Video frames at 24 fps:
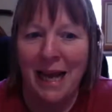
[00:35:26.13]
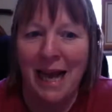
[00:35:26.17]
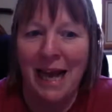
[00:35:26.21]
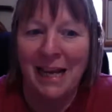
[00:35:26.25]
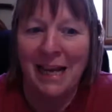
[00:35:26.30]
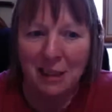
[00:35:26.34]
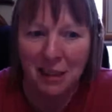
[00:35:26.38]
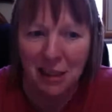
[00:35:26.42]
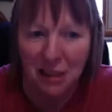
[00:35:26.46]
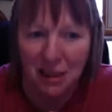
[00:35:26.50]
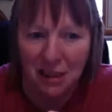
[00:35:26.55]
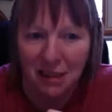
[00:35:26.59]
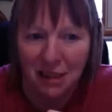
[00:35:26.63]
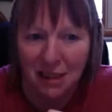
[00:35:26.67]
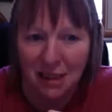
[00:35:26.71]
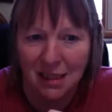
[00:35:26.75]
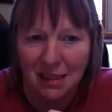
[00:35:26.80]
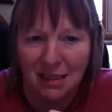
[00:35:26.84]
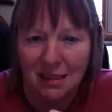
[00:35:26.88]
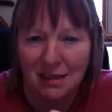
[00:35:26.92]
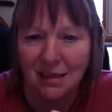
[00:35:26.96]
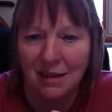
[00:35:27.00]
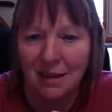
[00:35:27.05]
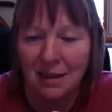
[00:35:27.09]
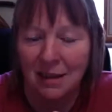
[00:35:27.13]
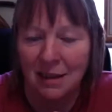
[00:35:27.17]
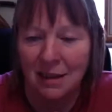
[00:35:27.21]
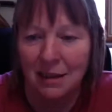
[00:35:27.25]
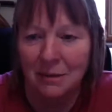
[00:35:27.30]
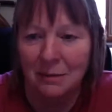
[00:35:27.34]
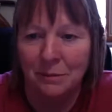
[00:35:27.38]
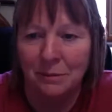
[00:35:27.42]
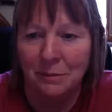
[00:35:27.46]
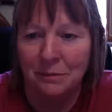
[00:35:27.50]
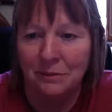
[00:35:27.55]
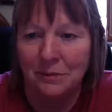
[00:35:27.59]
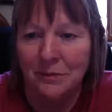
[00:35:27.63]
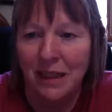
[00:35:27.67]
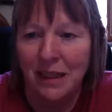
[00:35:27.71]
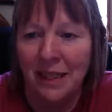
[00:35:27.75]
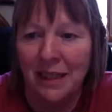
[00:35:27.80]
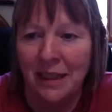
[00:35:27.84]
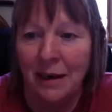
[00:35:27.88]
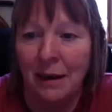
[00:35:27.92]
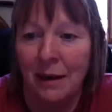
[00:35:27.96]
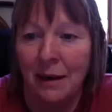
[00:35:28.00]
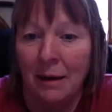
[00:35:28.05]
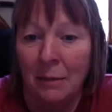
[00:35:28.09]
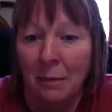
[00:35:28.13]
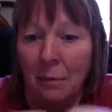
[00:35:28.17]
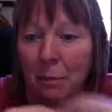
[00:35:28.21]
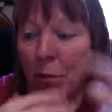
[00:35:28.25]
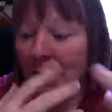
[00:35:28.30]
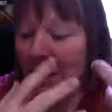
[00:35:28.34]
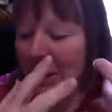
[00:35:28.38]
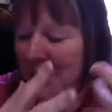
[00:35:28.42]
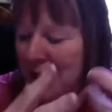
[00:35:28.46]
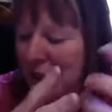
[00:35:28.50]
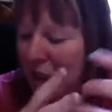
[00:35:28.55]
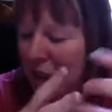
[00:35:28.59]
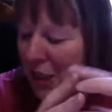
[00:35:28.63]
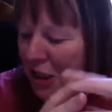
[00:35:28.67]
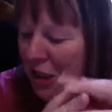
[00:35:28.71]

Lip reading: ashes in a brighter,